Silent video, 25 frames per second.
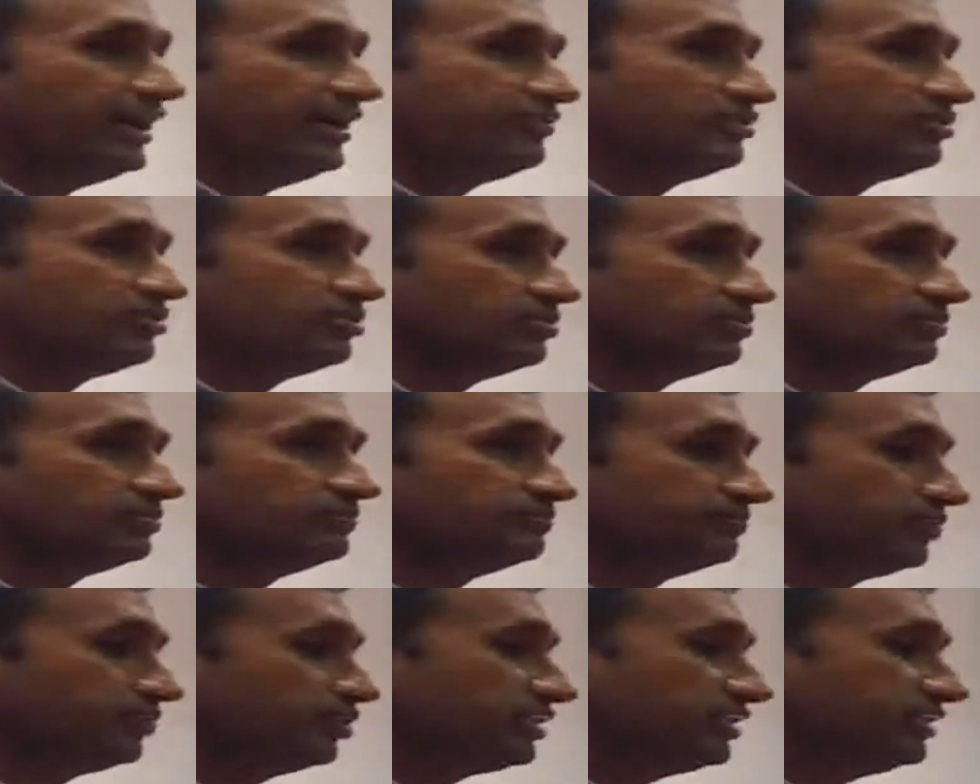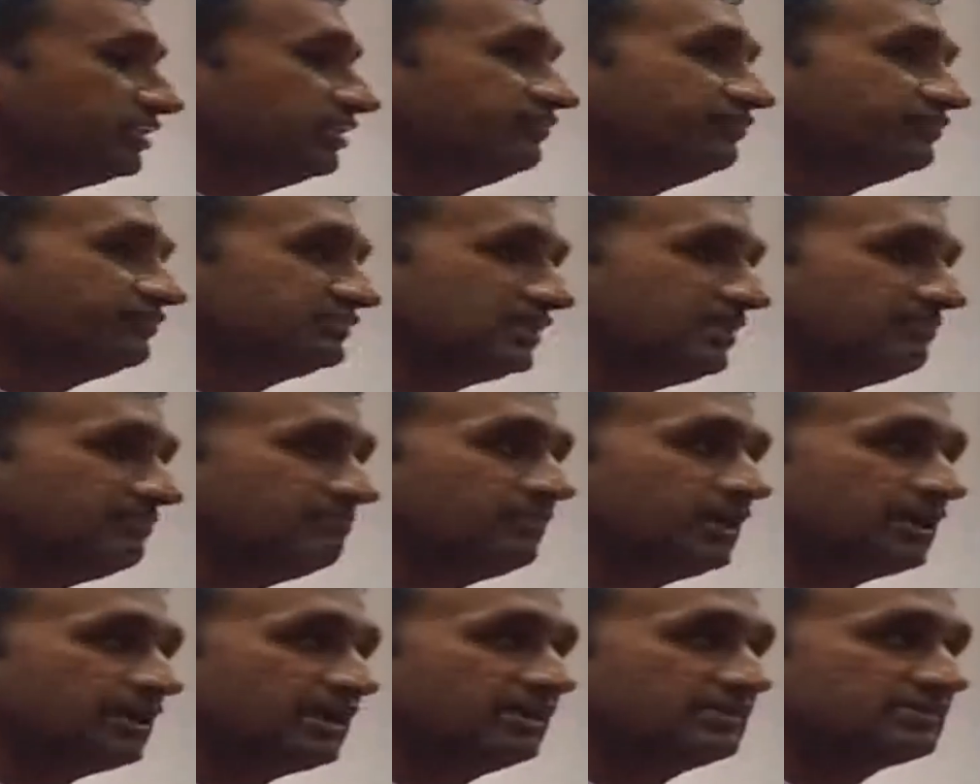to put it in some
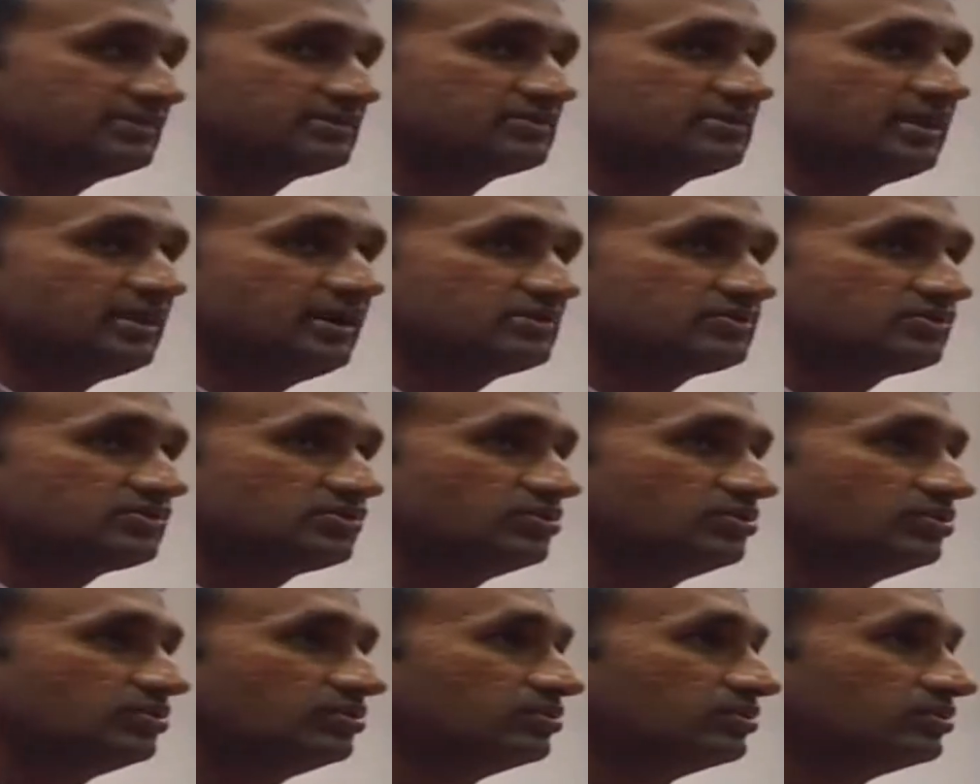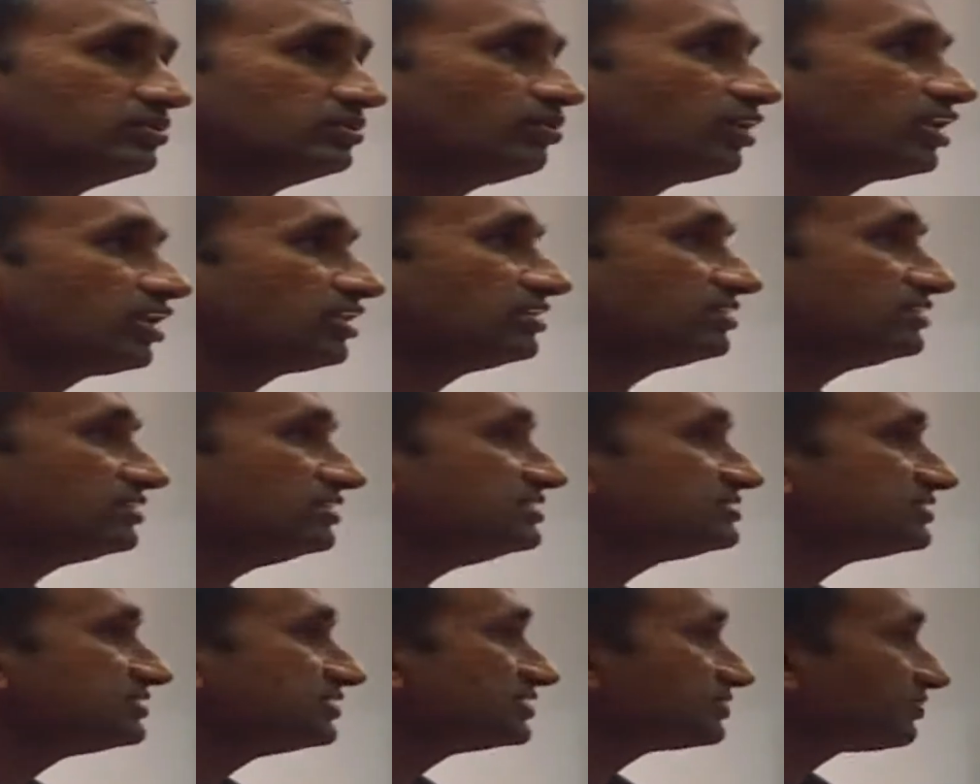buckets as to what are the
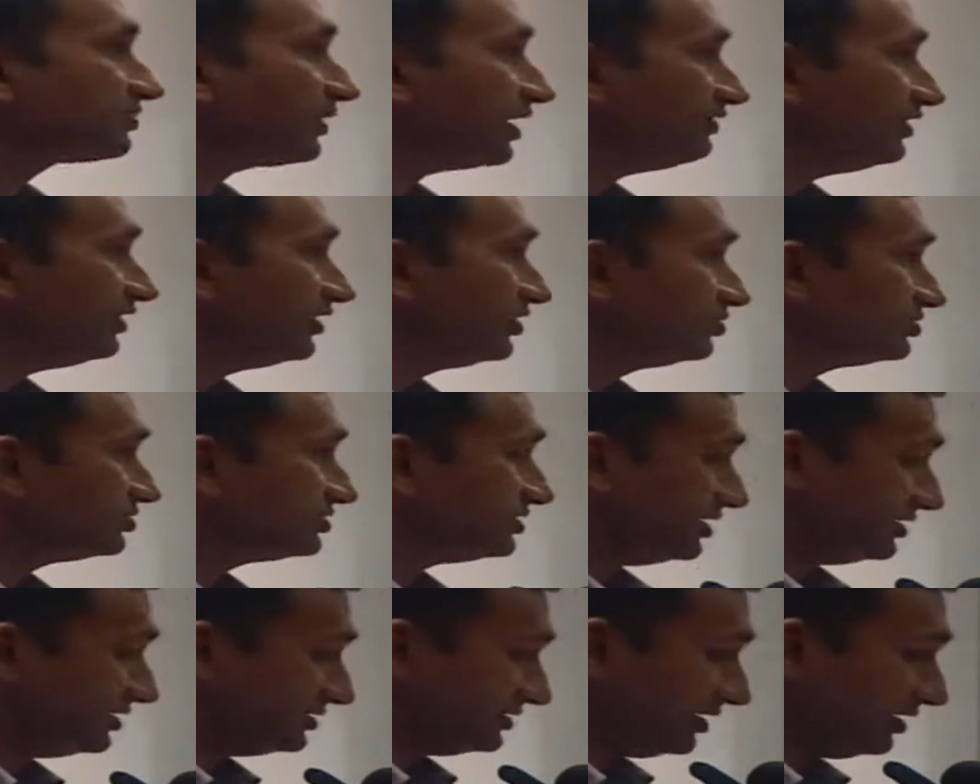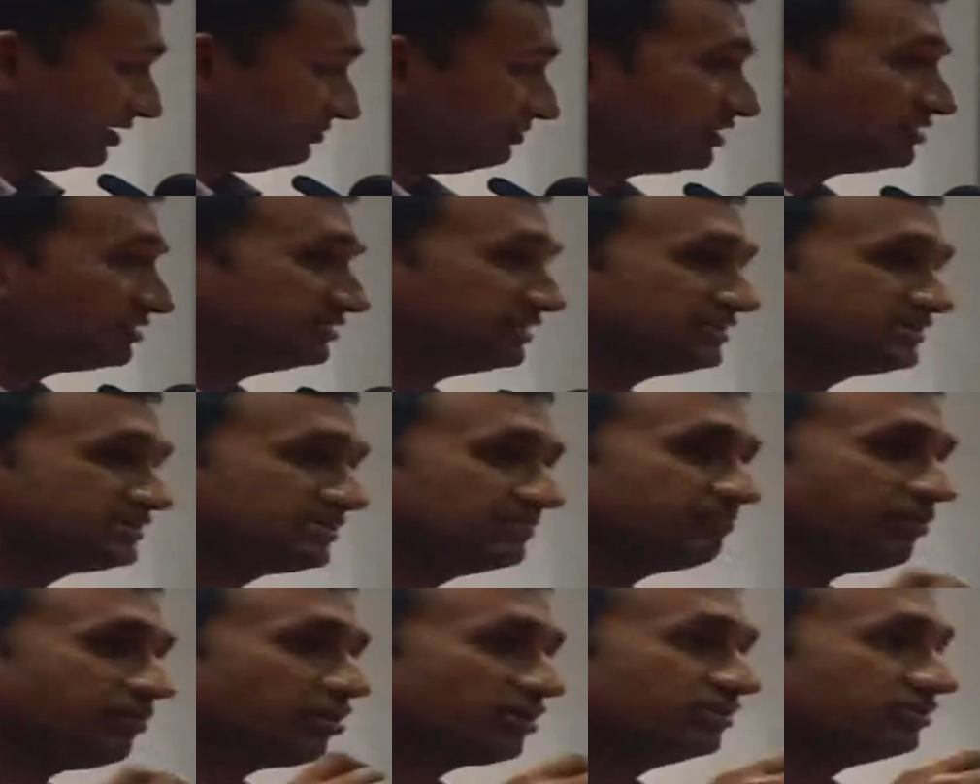reasons why we do CSR, because that's
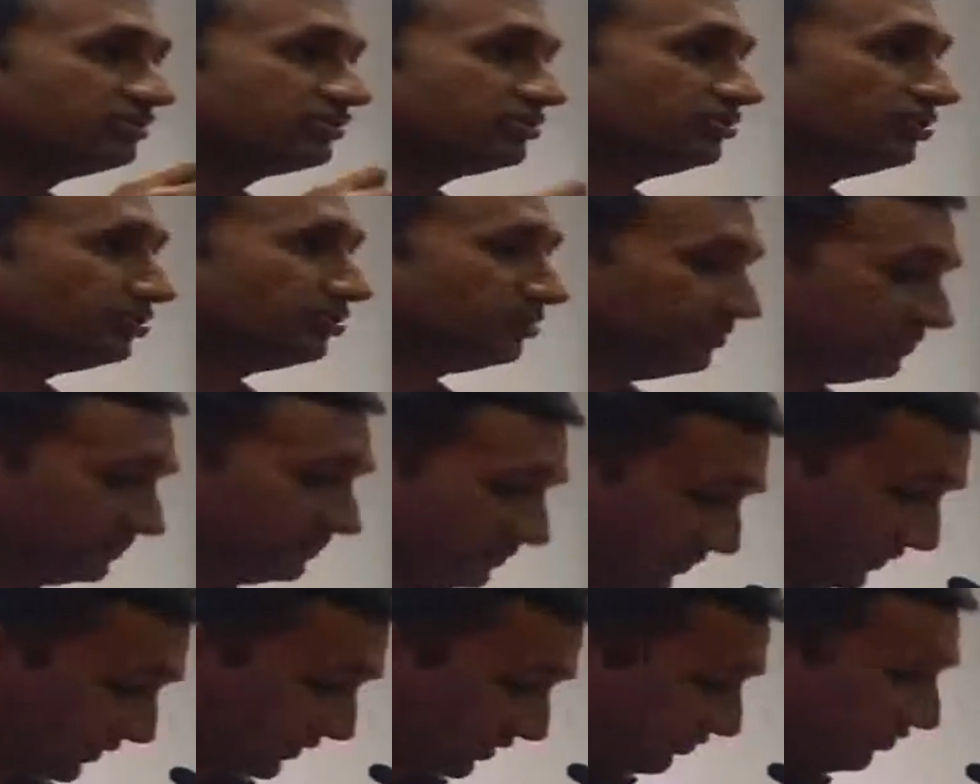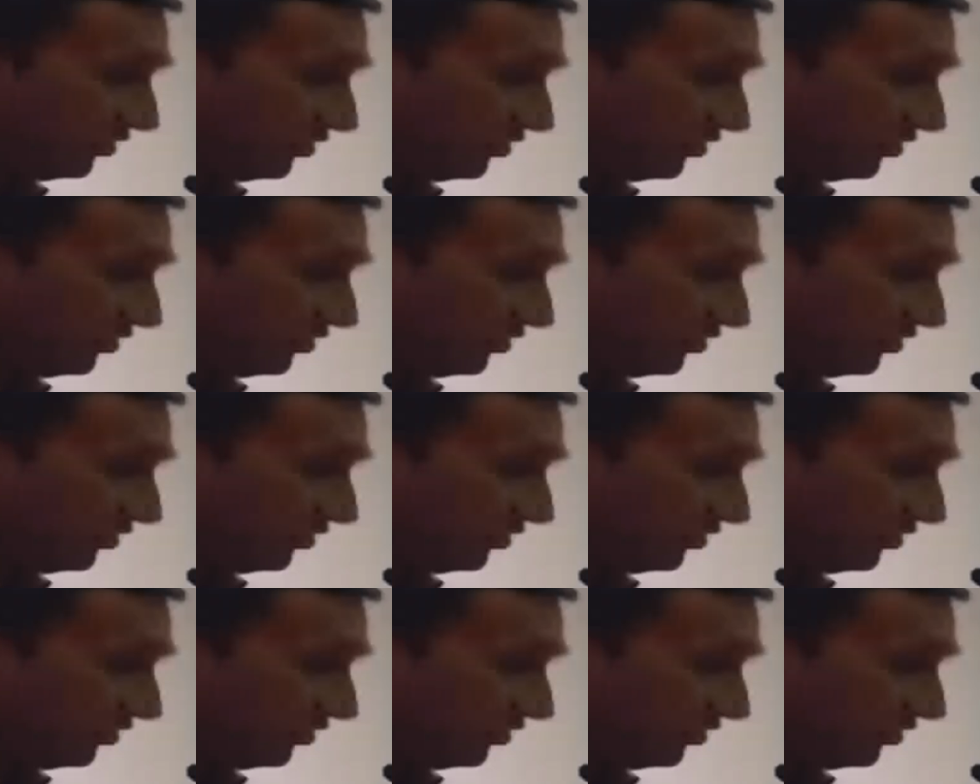important to know for